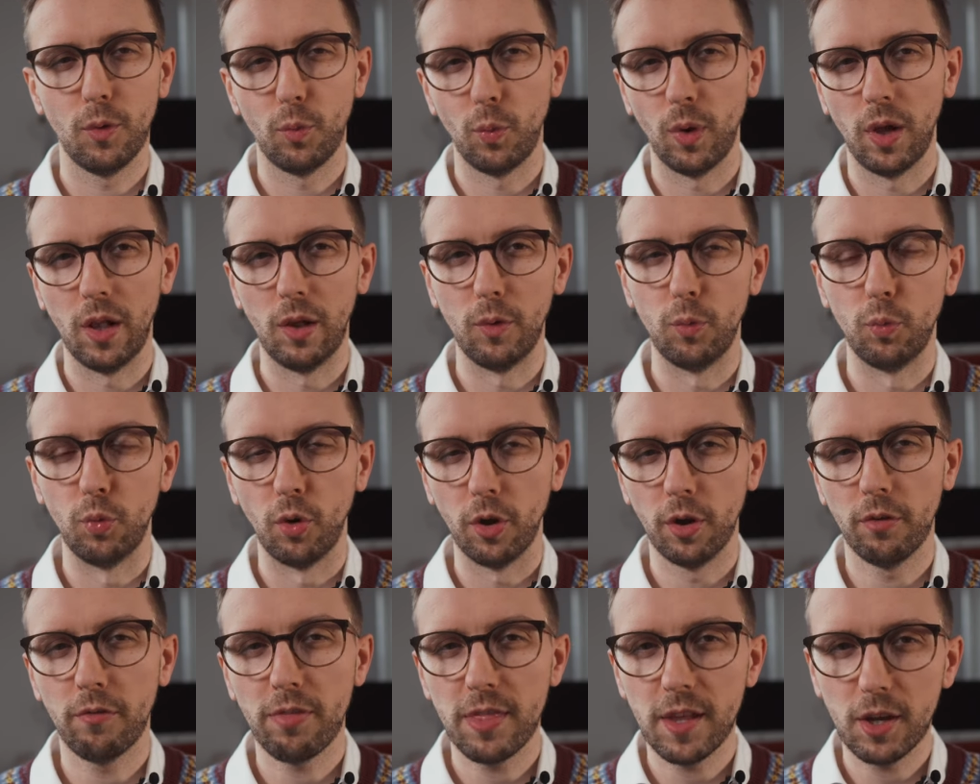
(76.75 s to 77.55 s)
Well,
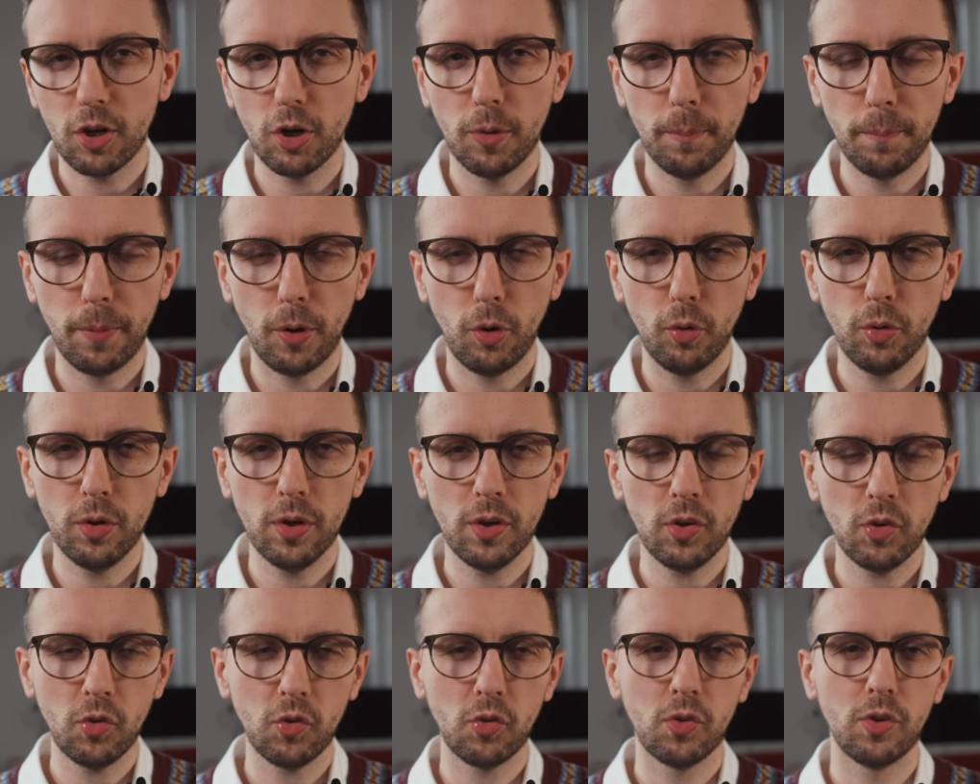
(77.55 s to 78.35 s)
one of the
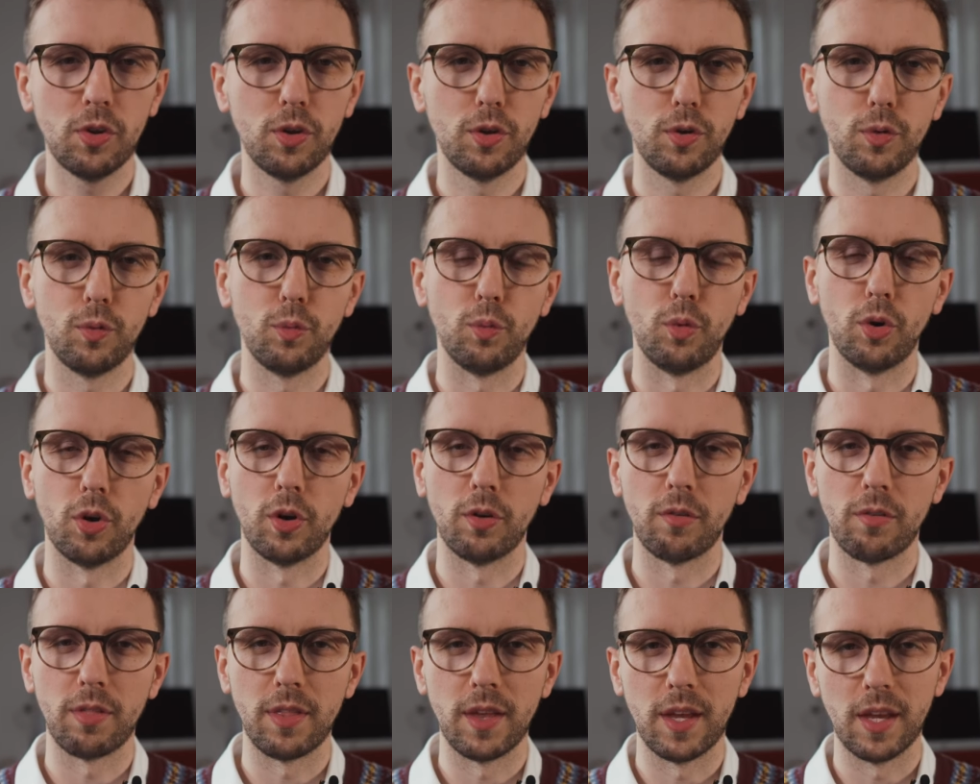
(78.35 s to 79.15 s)
components,
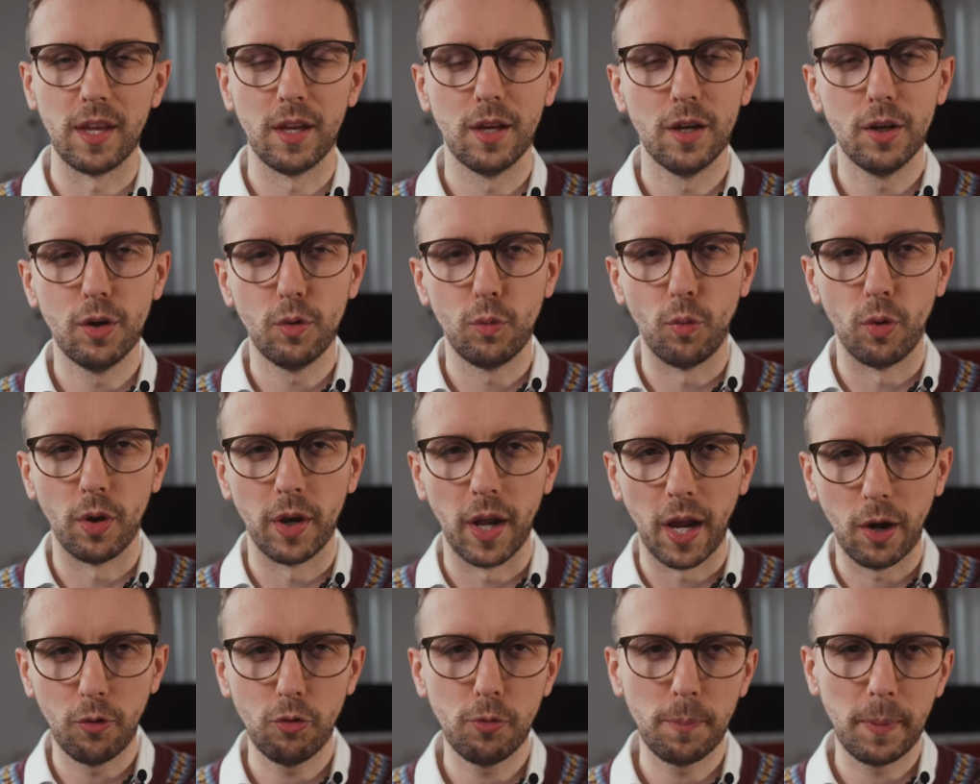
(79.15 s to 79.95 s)
one of the
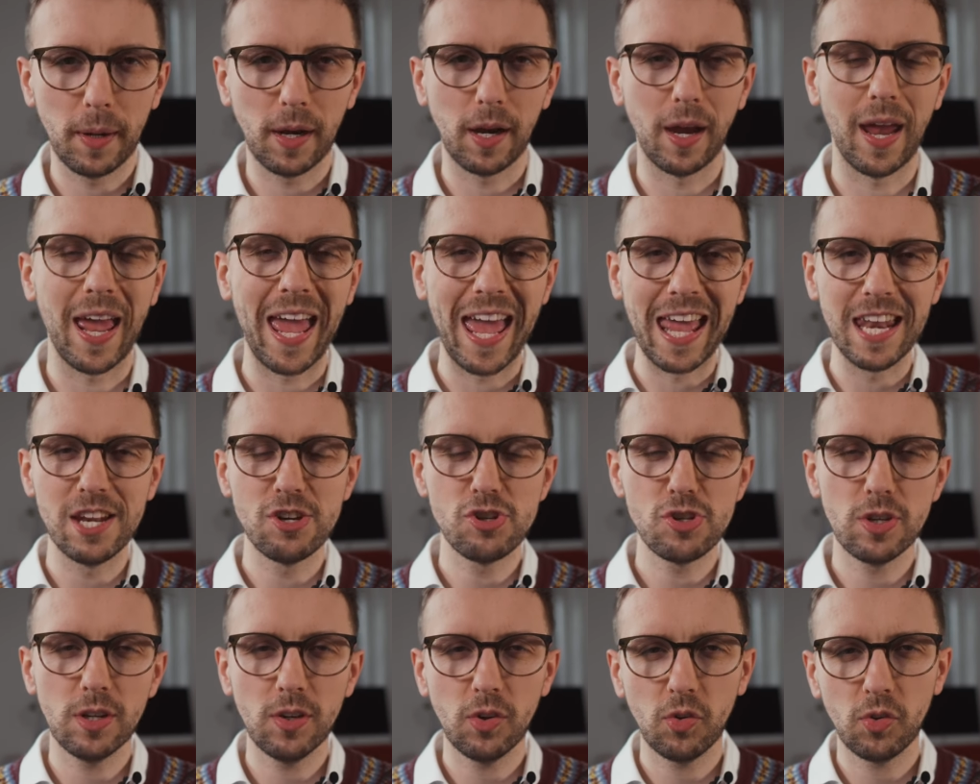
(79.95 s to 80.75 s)
100 bagger
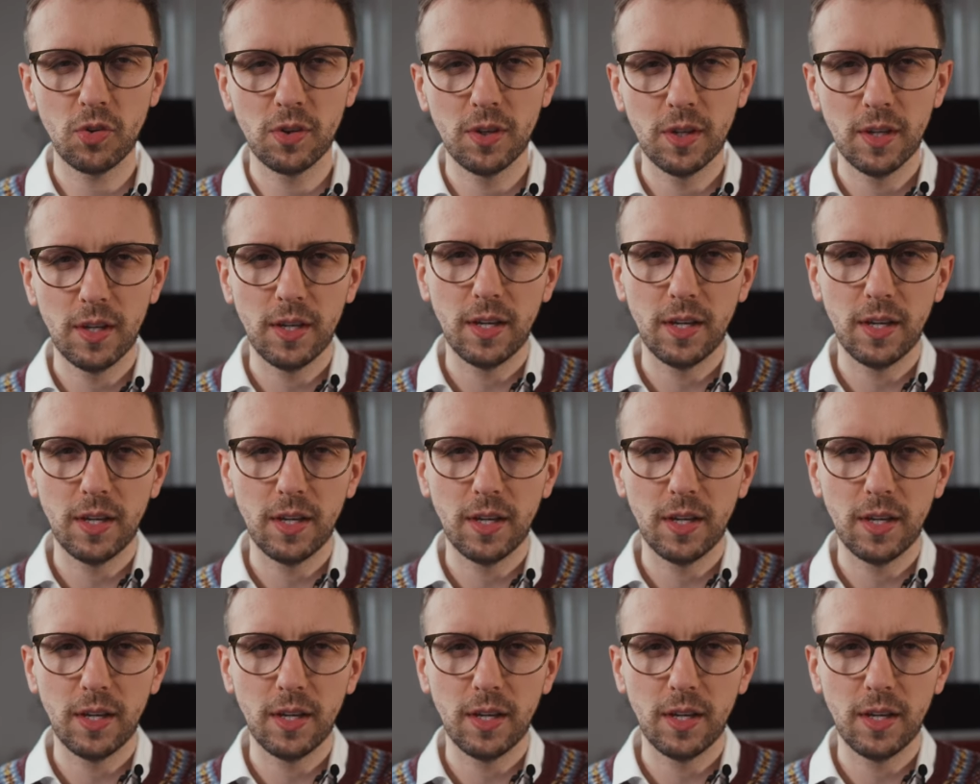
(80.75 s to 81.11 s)
engines,